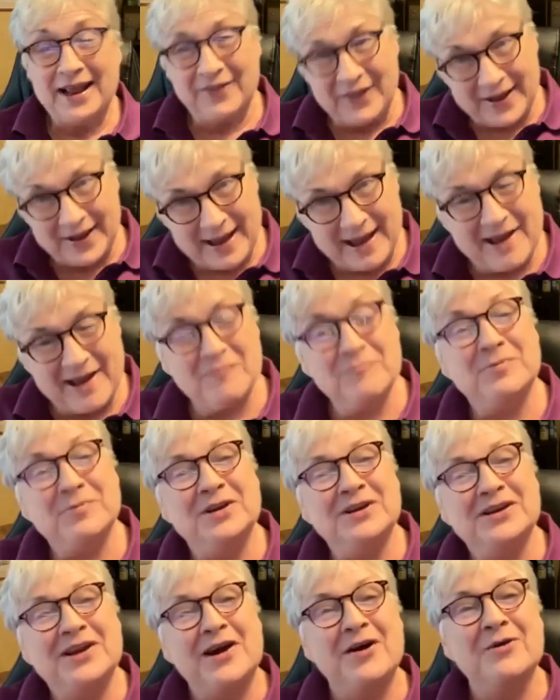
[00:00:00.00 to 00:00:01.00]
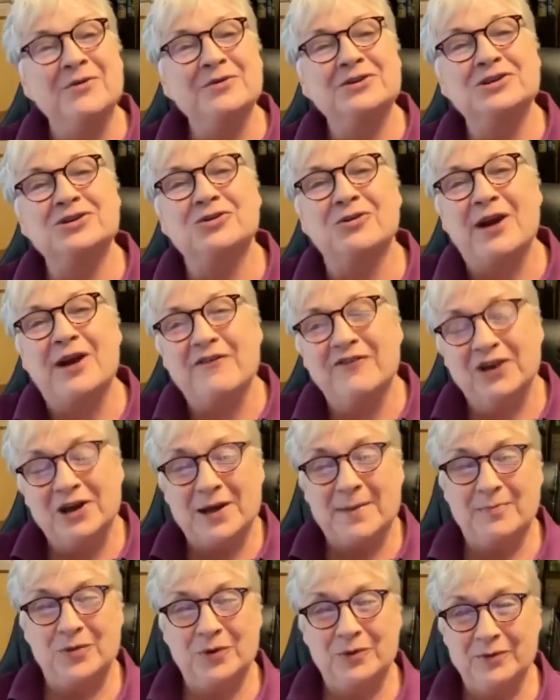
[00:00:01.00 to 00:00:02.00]
and they have been known to travel
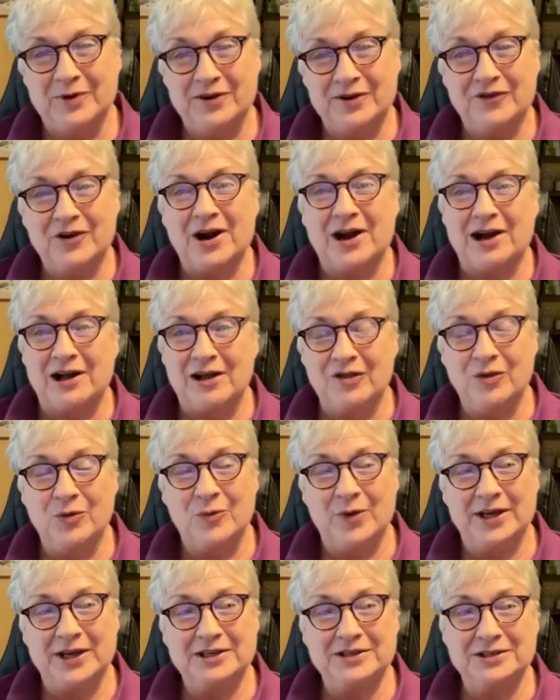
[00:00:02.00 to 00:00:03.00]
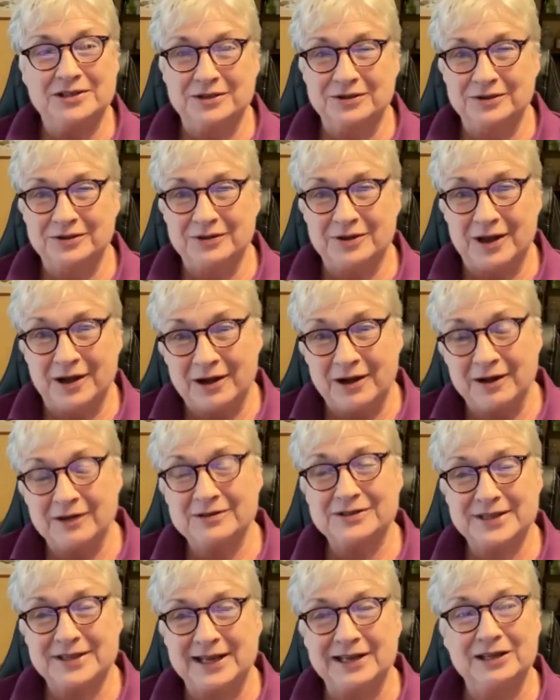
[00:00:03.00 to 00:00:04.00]
up the river all the way to
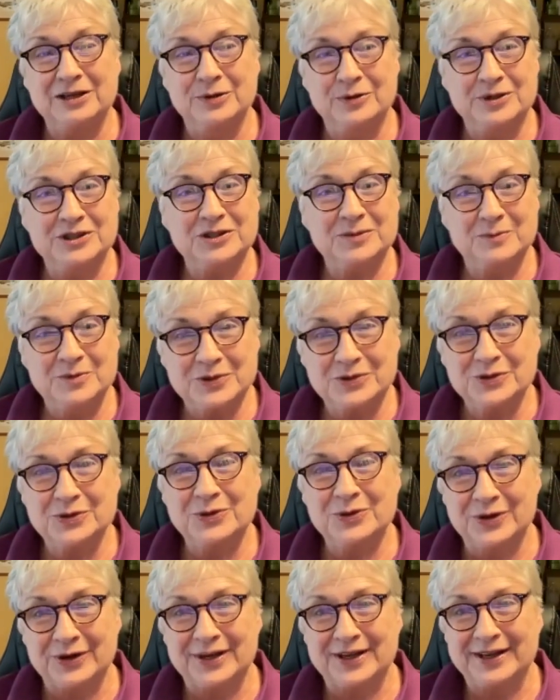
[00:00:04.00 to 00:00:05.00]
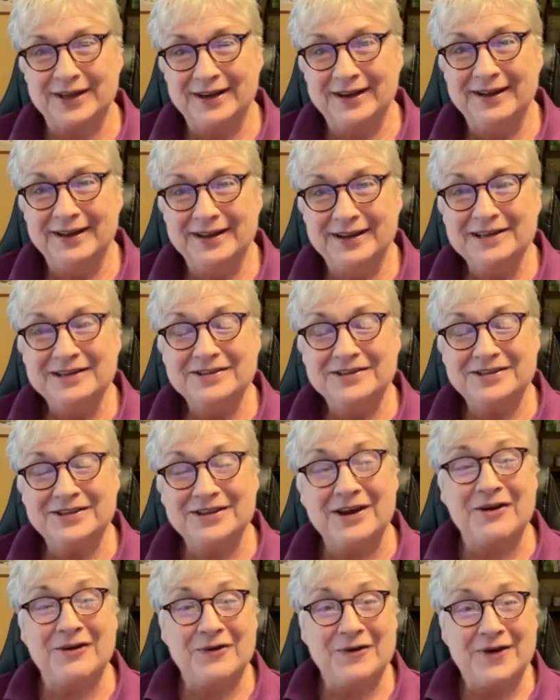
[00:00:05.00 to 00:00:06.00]
St. Louis, Missouri.
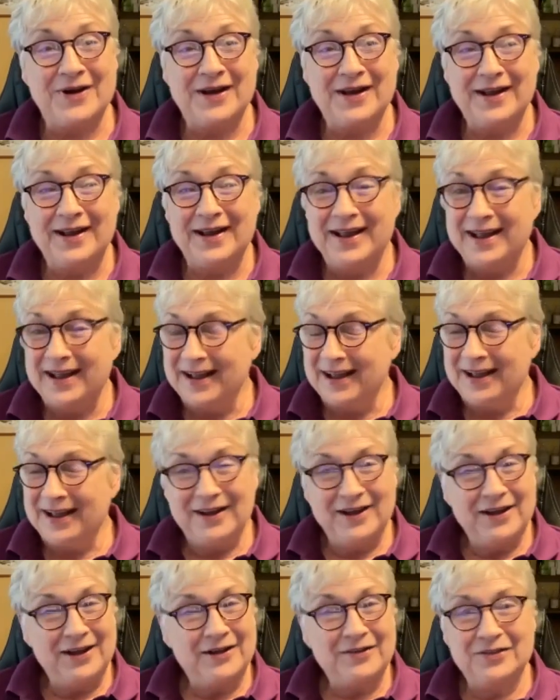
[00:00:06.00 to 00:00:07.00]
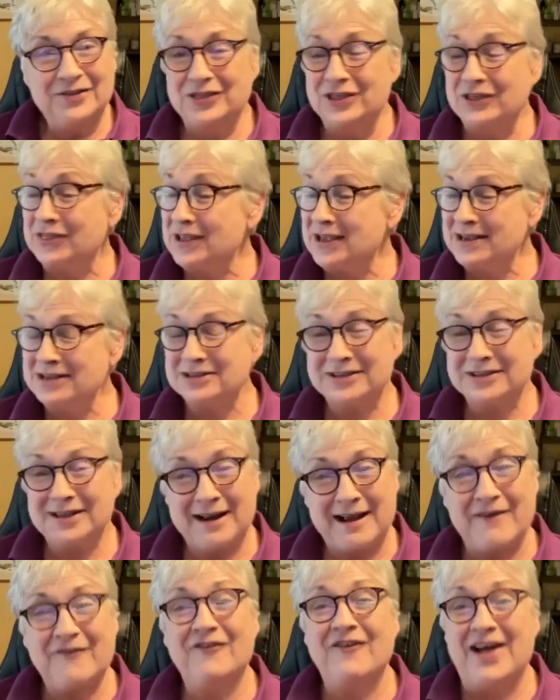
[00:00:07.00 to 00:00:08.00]
So the things that
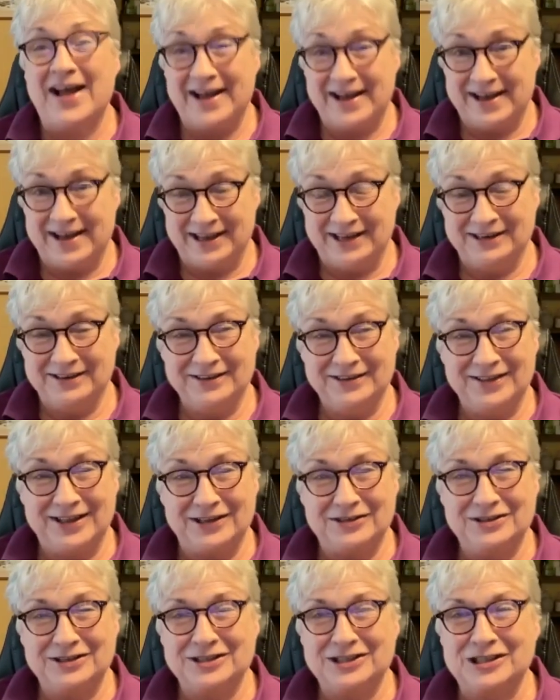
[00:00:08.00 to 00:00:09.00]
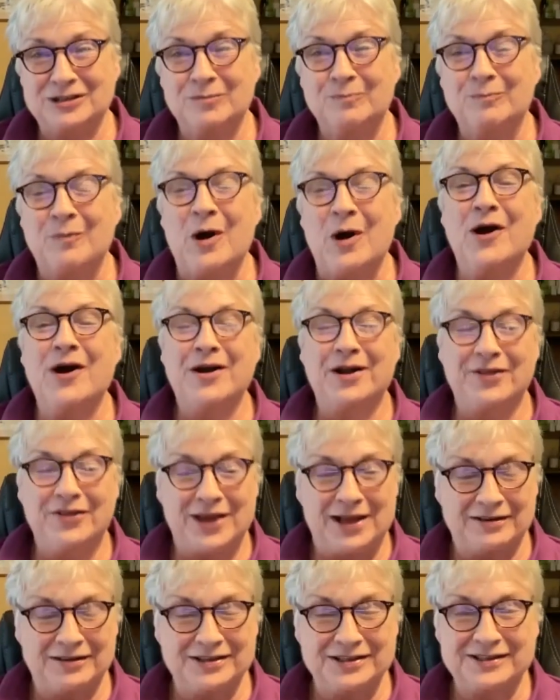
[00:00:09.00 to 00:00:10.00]
I find that spark
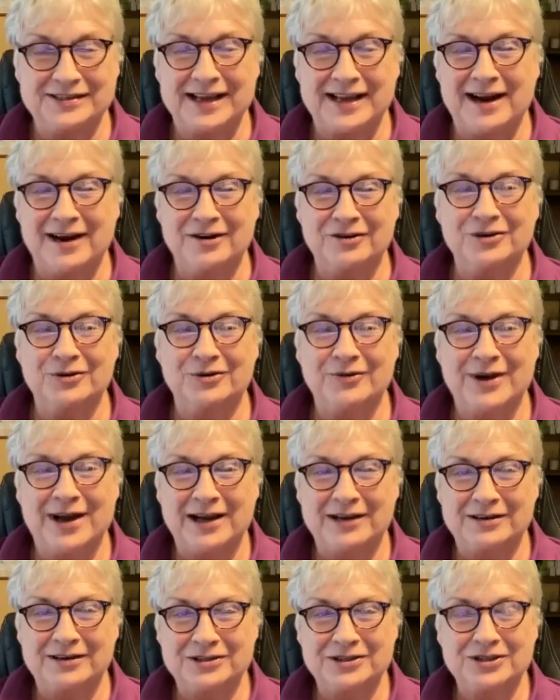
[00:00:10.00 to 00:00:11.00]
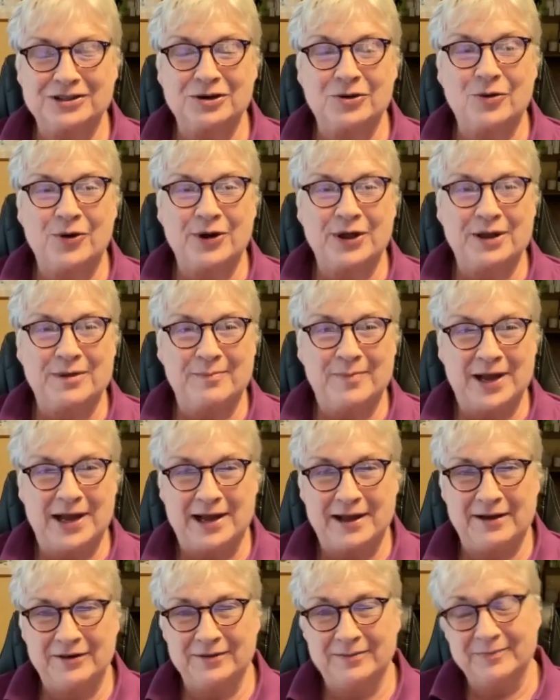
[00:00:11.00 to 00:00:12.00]
that desire to write a story
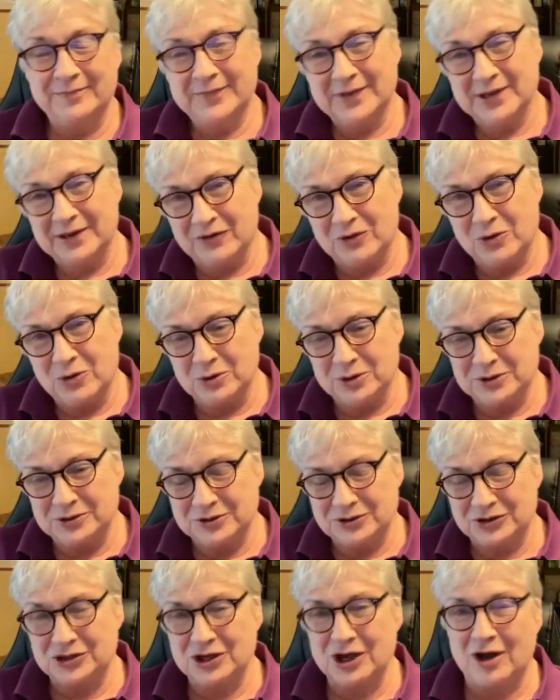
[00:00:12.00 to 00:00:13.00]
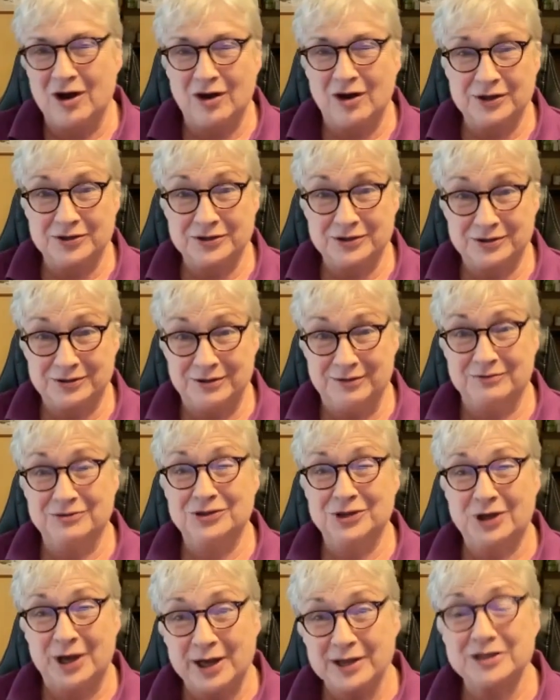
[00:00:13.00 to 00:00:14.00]
about them, and of course Jaws,
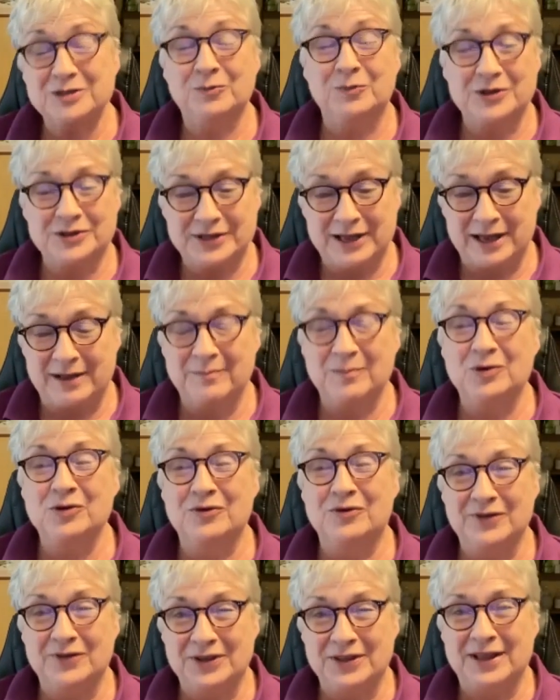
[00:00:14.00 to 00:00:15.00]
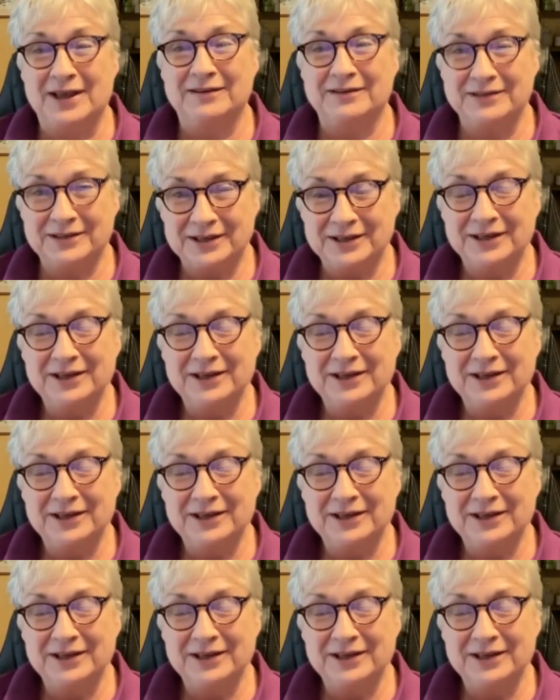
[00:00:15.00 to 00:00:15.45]
Jaws was a movie that